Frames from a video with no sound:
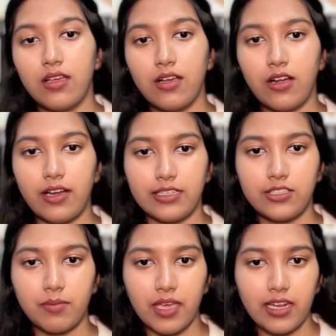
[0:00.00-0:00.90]
Alright, so
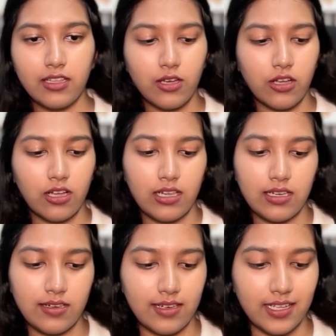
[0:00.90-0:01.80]
I'm getting the call.
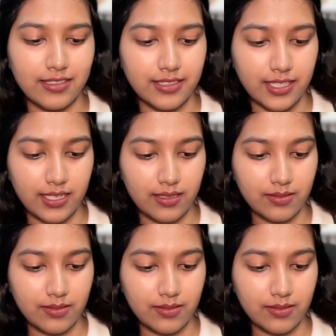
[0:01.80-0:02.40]
Let's see.